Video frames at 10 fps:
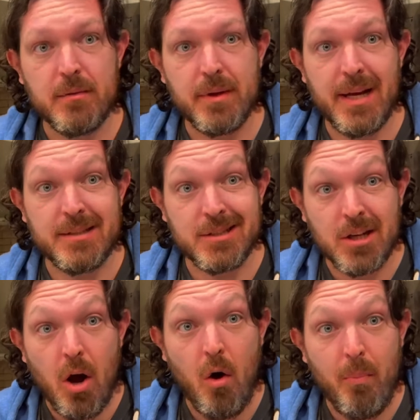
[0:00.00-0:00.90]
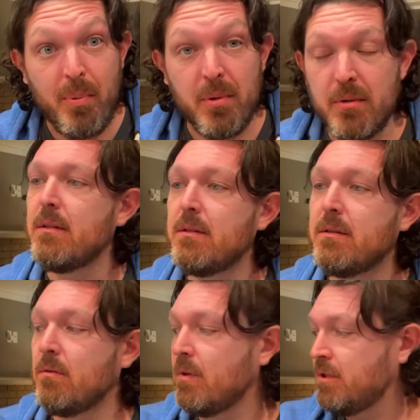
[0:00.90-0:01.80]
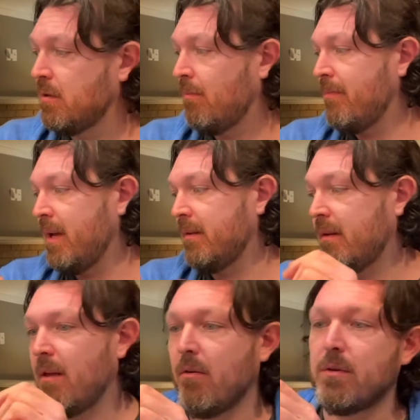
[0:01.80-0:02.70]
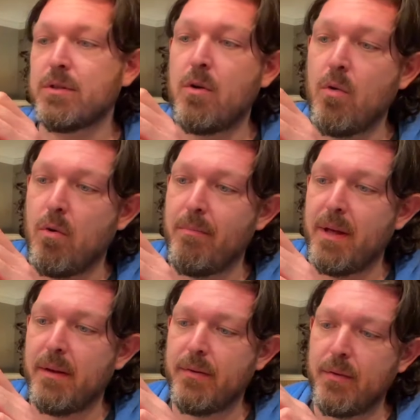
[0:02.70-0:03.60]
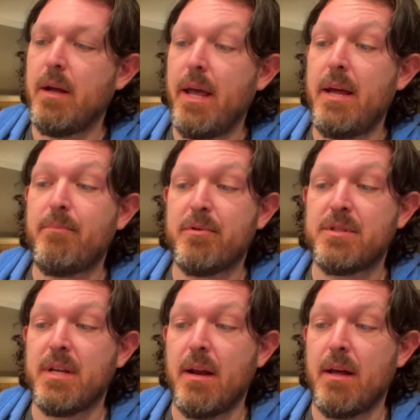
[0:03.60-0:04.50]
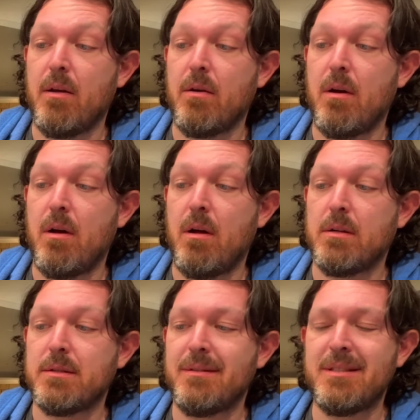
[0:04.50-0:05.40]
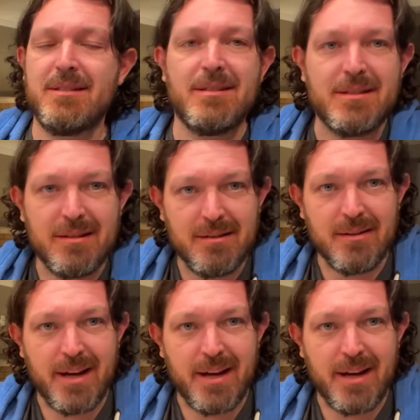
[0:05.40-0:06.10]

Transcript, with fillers: We got Scope, it's original mint. The other one was Cool Mint, 8% alcohol. So this is just the little